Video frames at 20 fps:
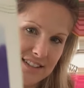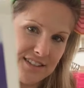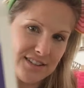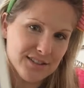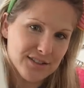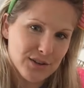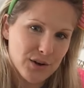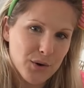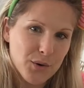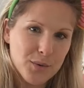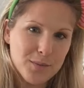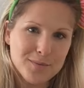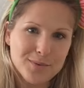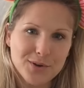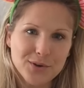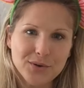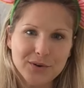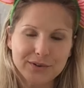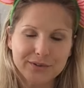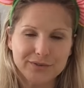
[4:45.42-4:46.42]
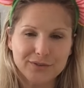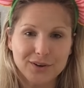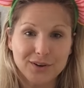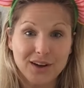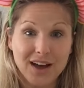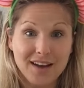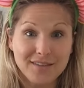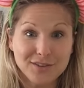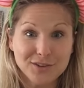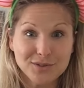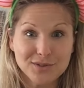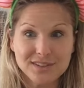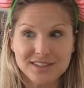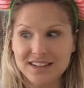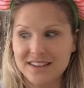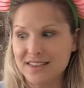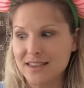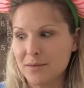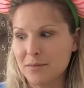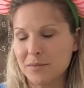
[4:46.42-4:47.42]
So beautiful. Have you
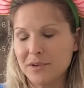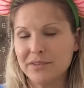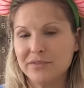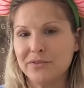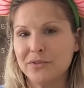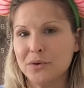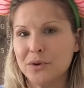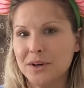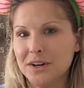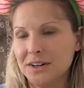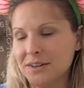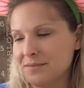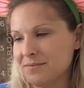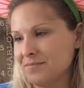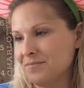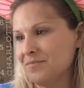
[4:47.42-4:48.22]
seen them before?